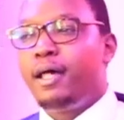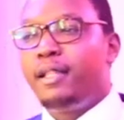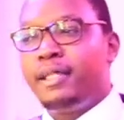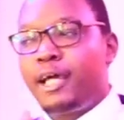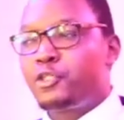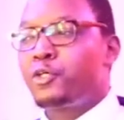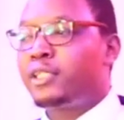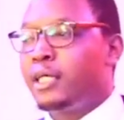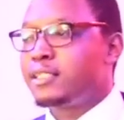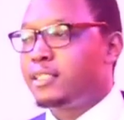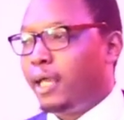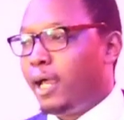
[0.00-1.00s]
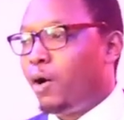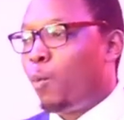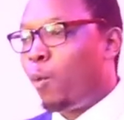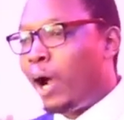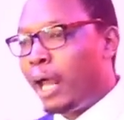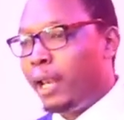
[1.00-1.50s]
there are two things there.
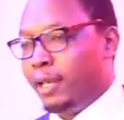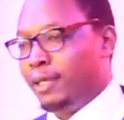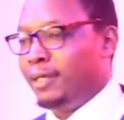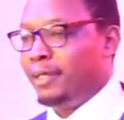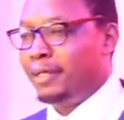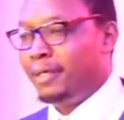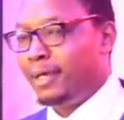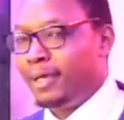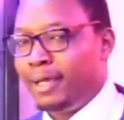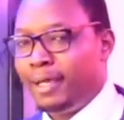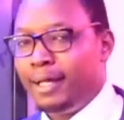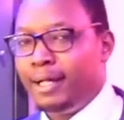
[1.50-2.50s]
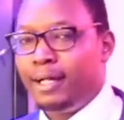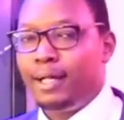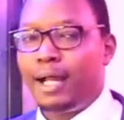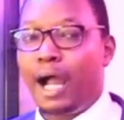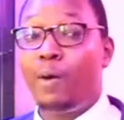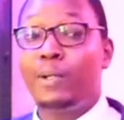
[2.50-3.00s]
One,
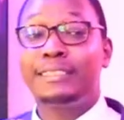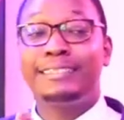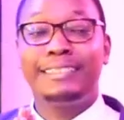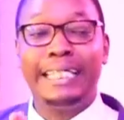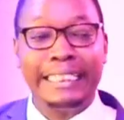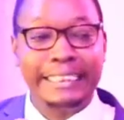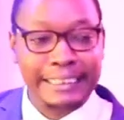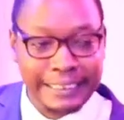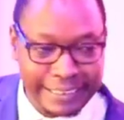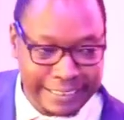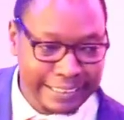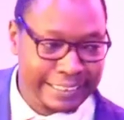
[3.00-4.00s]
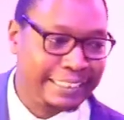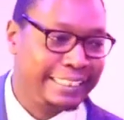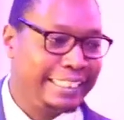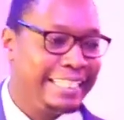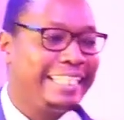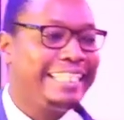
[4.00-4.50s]
our sins
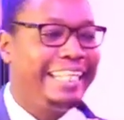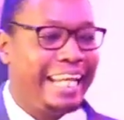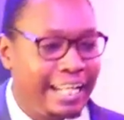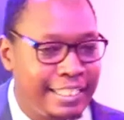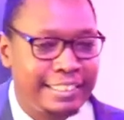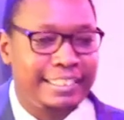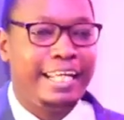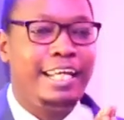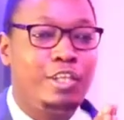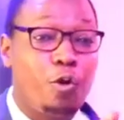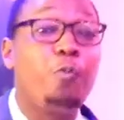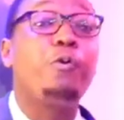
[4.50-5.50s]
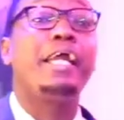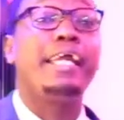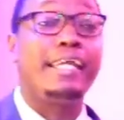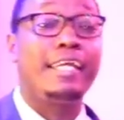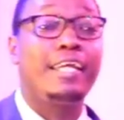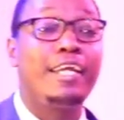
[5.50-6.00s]
get in the
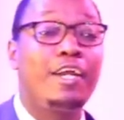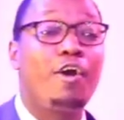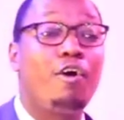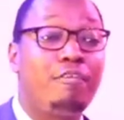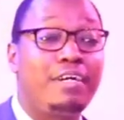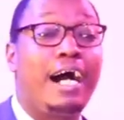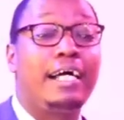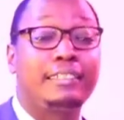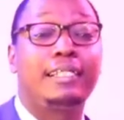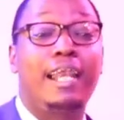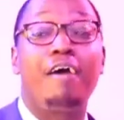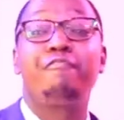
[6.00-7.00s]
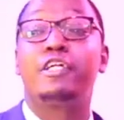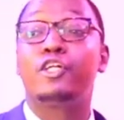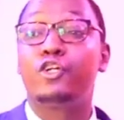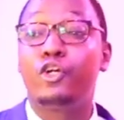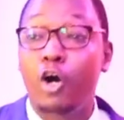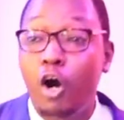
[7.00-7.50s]
way of us
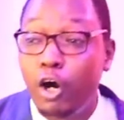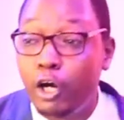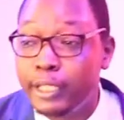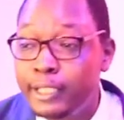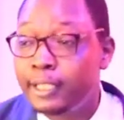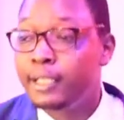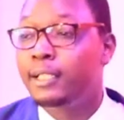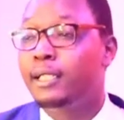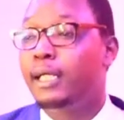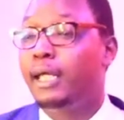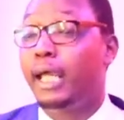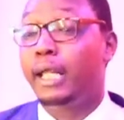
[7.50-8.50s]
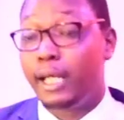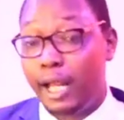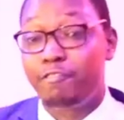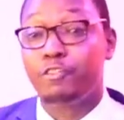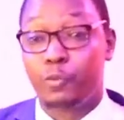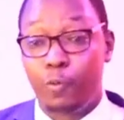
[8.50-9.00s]
loving God and
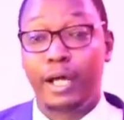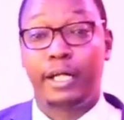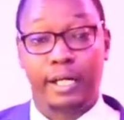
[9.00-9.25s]
loving one